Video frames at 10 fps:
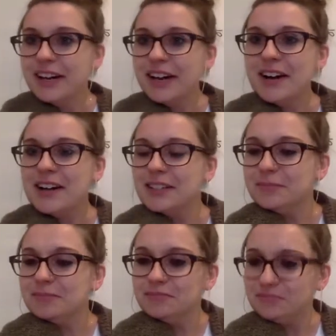
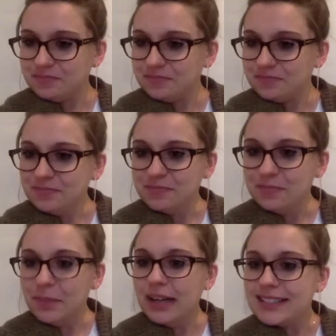
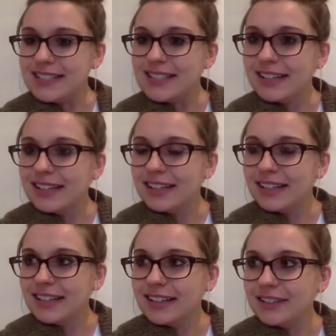But
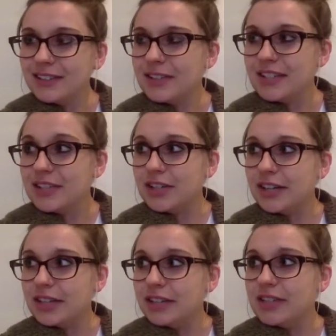what was I
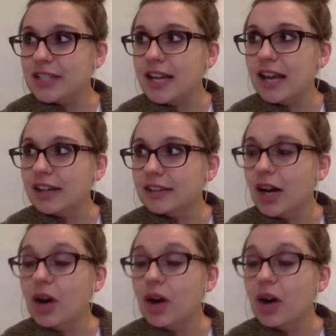trying to even say?